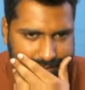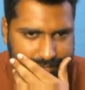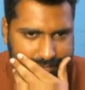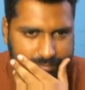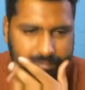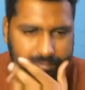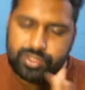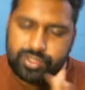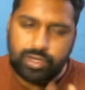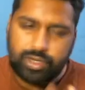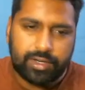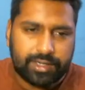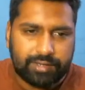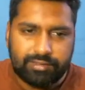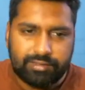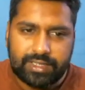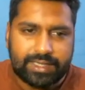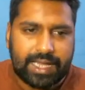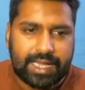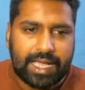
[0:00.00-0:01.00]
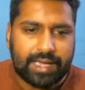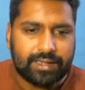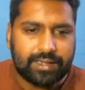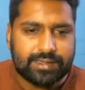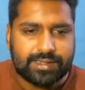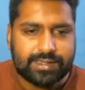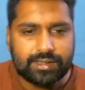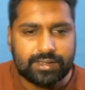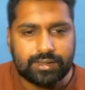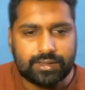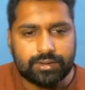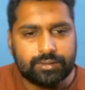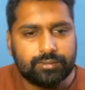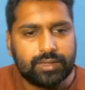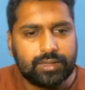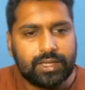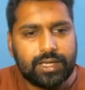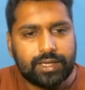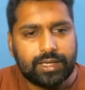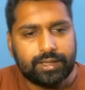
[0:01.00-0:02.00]
Majoritively tan is the
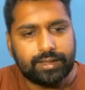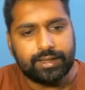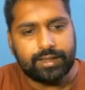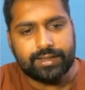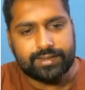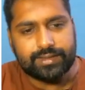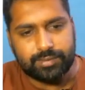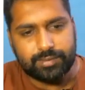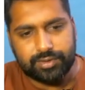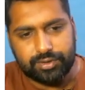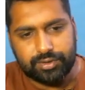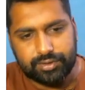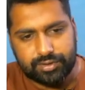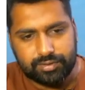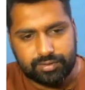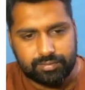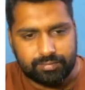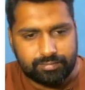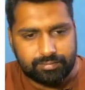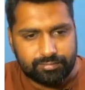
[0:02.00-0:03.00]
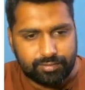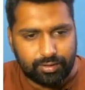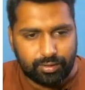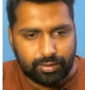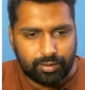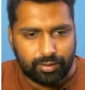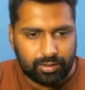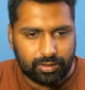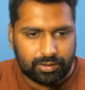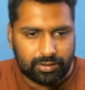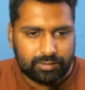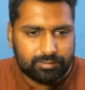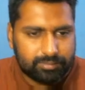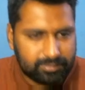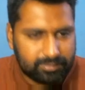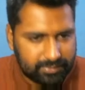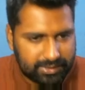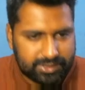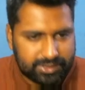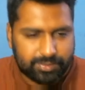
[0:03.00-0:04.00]
great substitution for all.
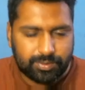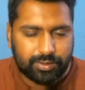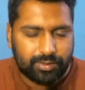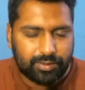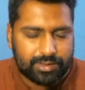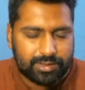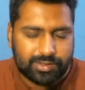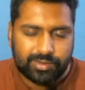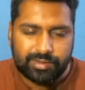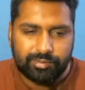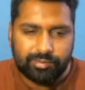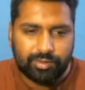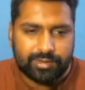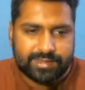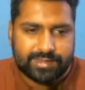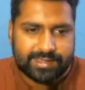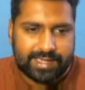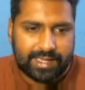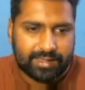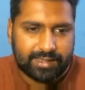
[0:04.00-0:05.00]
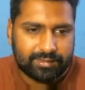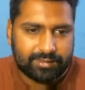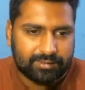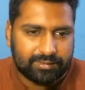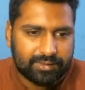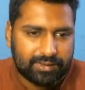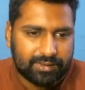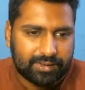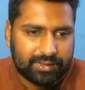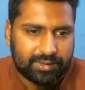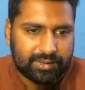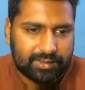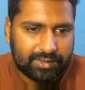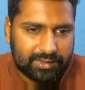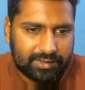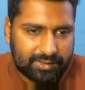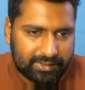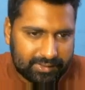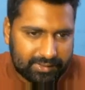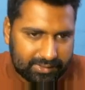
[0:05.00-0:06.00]
This one also involves tan.
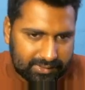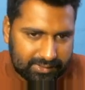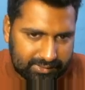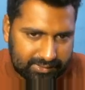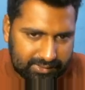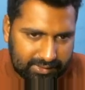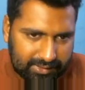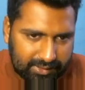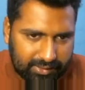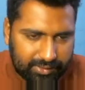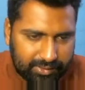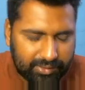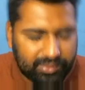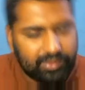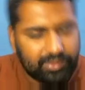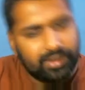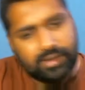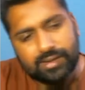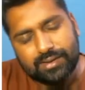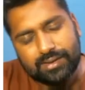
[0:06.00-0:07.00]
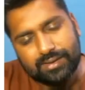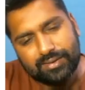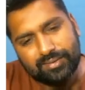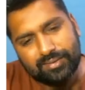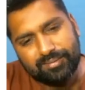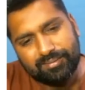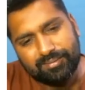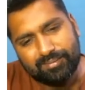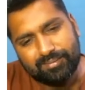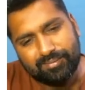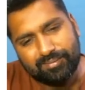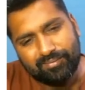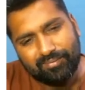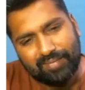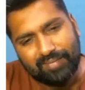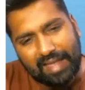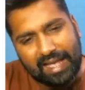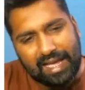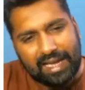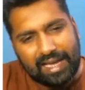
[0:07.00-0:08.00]
Now
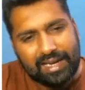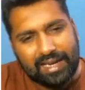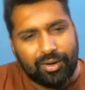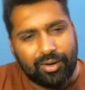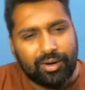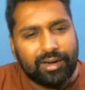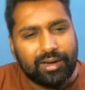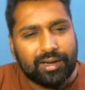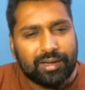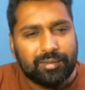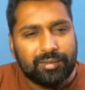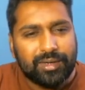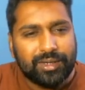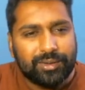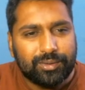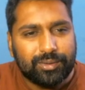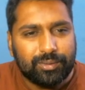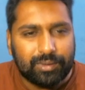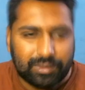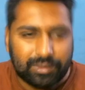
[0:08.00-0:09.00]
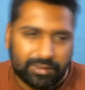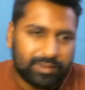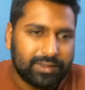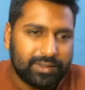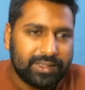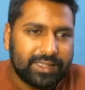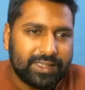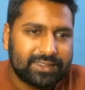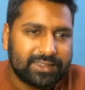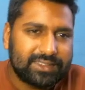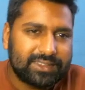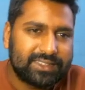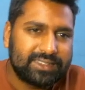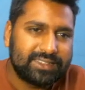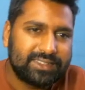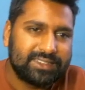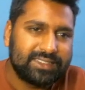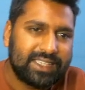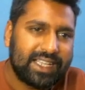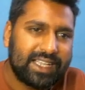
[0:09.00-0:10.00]
I'll not recommend you to learn it
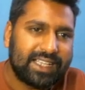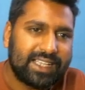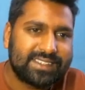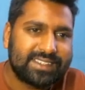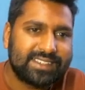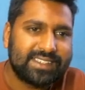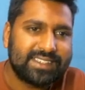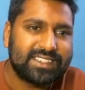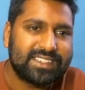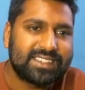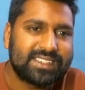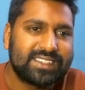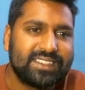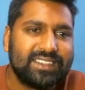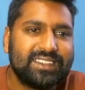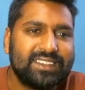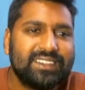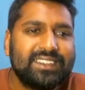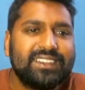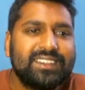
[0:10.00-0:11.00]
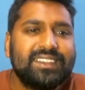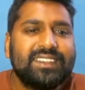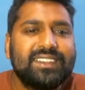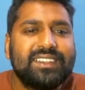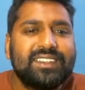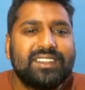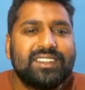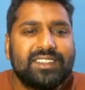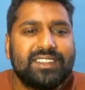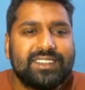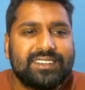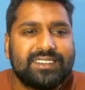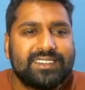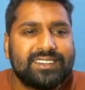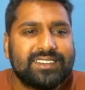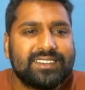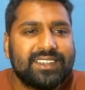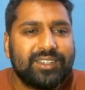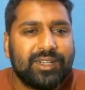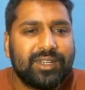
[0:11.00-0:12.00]
as such. It's
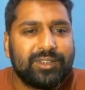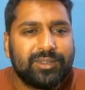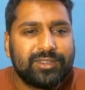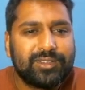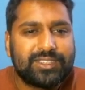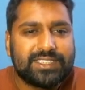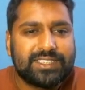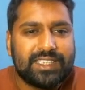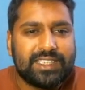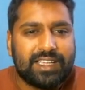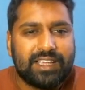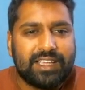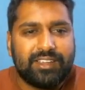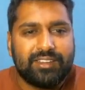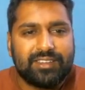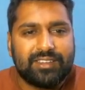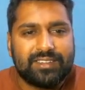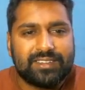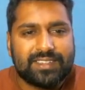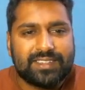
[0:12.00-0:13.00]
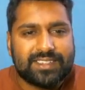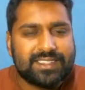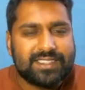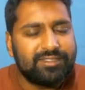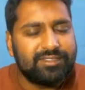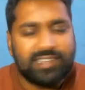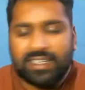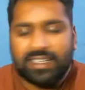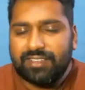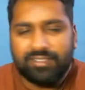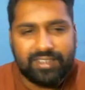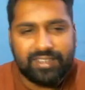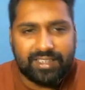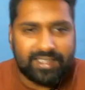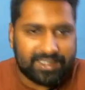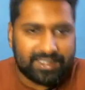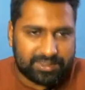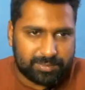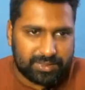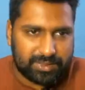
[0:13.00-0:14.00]
just that you have to see, this is a very
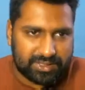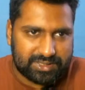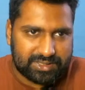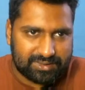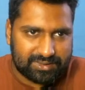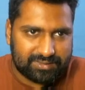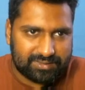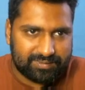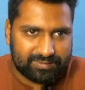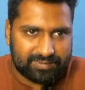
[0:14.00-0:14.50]
weird expression.